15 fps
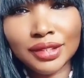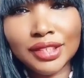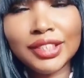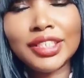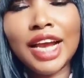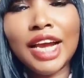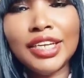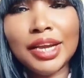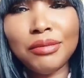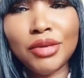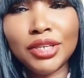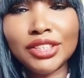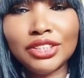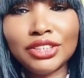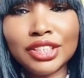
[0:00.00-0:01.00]
You see how they are
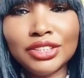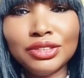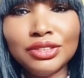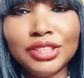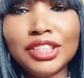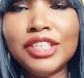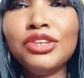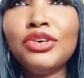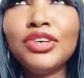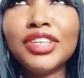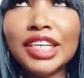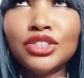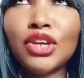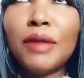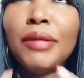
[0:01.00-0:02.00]
monitoring you? They know
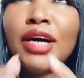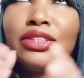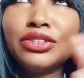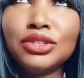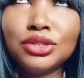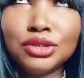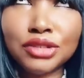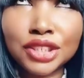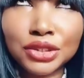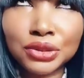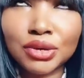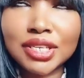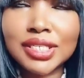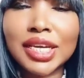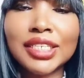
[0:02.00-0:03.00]
that you're about to do
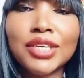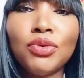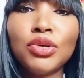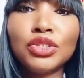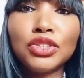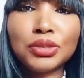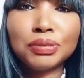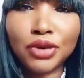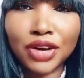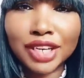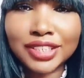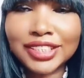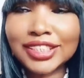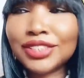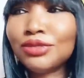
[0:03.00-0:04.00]
rituals and they want to spoil.
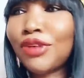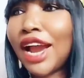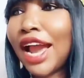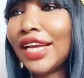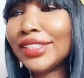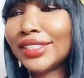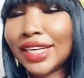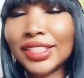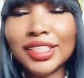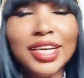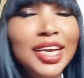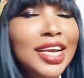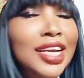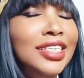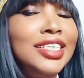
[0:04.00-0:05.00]
This is why I said
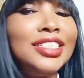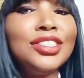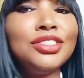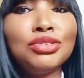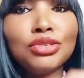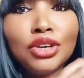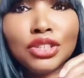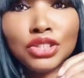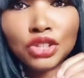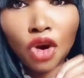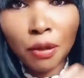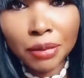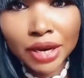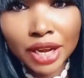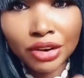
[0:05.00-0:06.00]
this road to
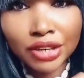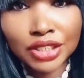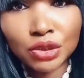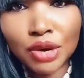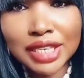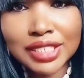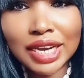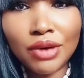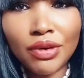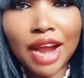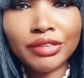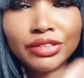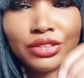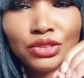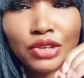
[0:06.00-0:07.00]
opening rituals that we
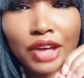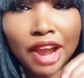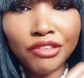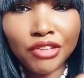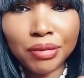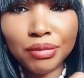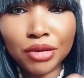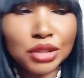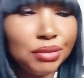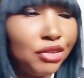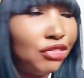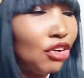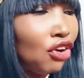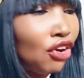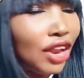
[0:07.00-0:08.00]
have to do every month
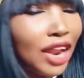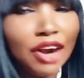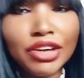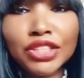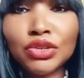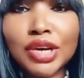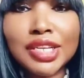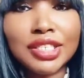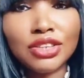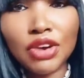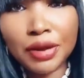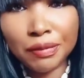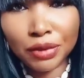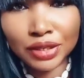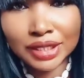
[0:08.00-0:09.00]
before other ritual is so
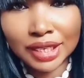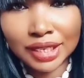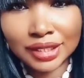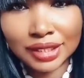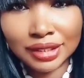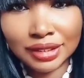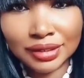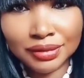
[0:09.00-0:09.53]
important.